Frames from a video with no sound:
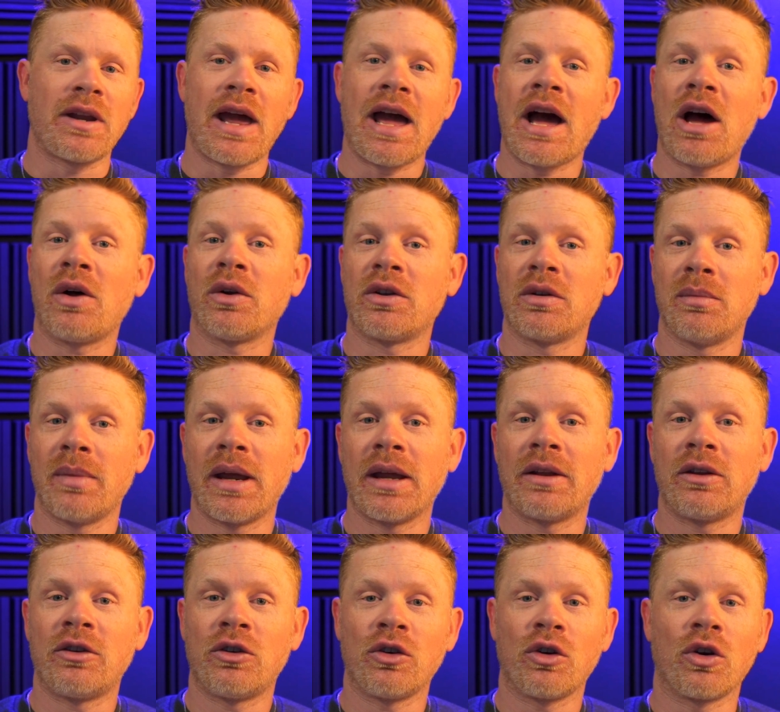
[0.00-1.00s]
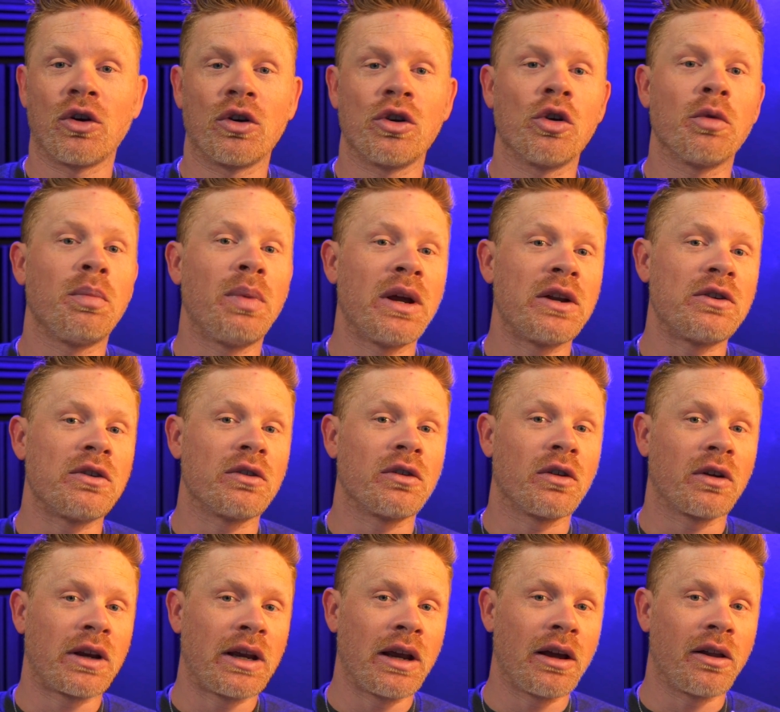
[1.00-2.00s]
how to make sure your pictures are
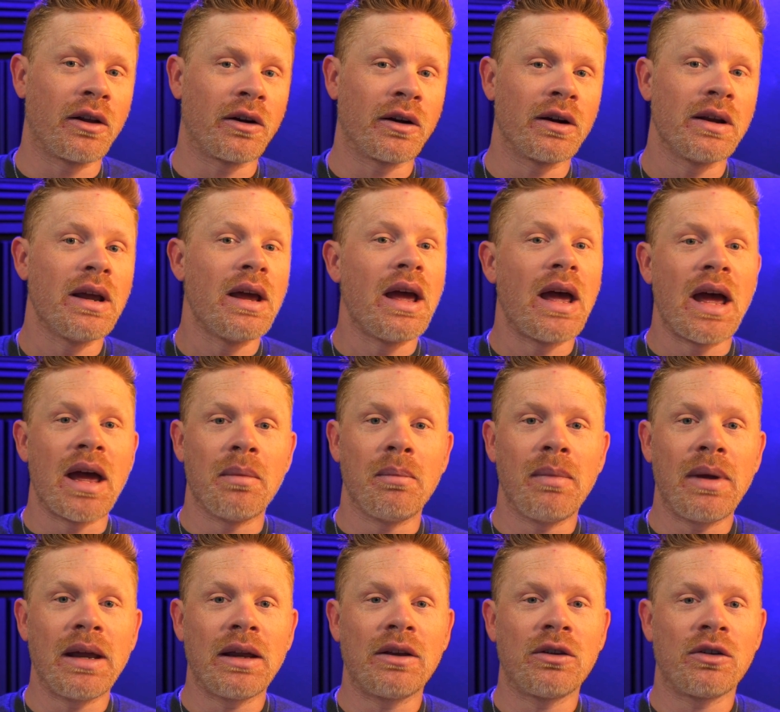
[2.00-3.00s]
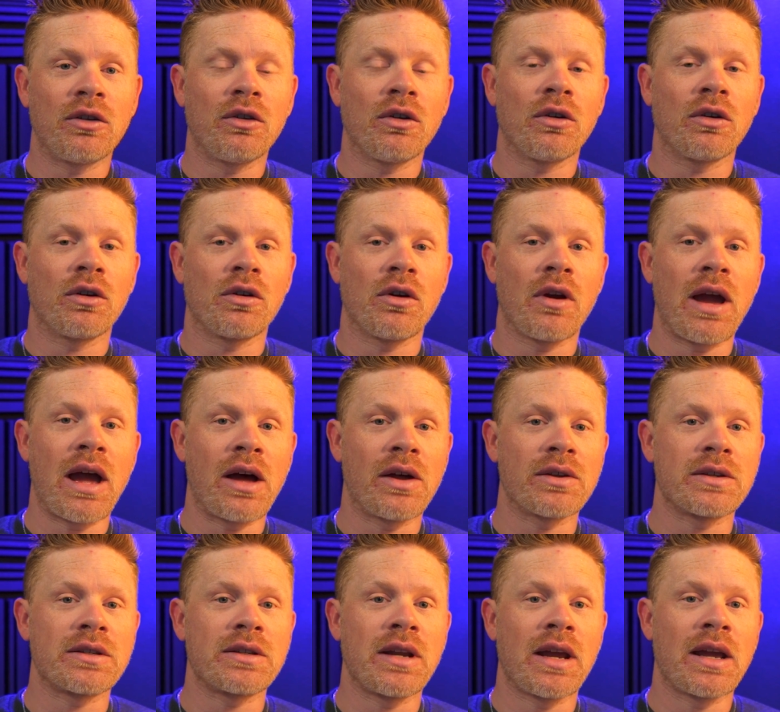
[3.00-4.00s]
killer and make sure your
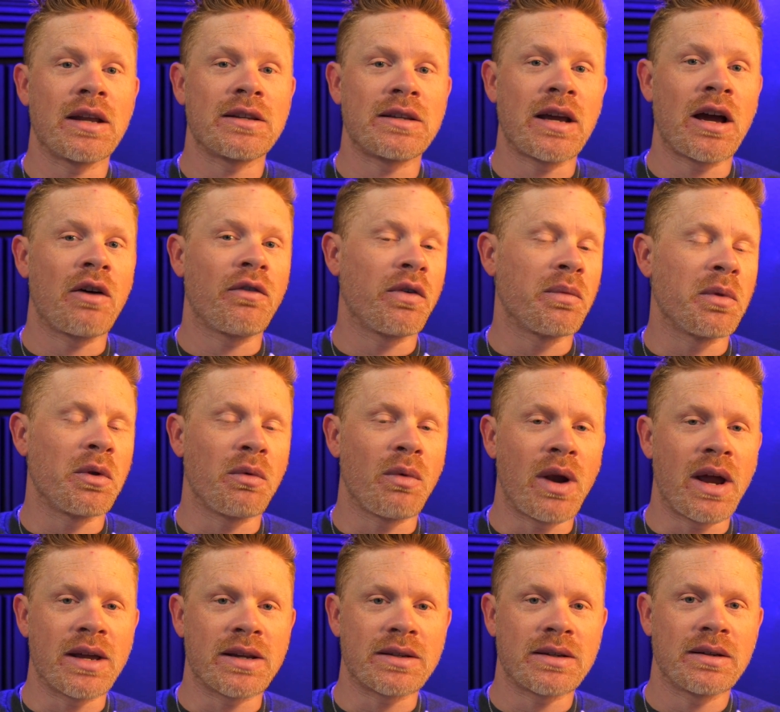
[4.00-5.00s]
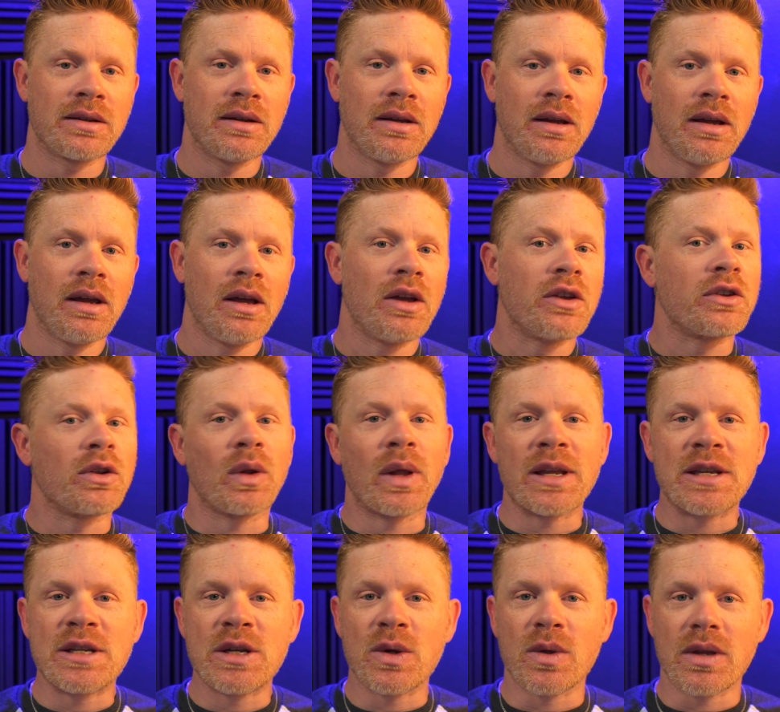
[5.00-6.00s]
house stands out from the rest. So
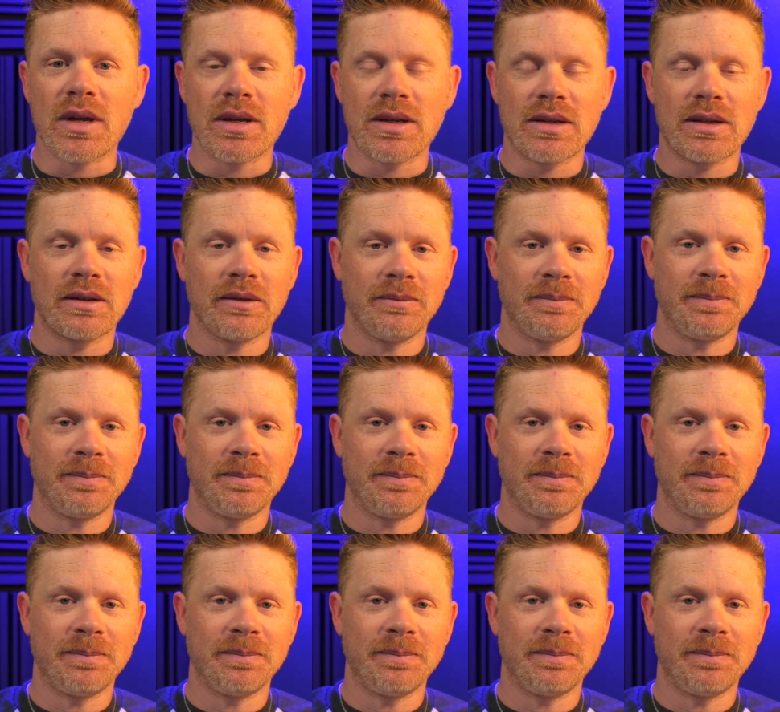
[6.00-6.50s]
let's do this.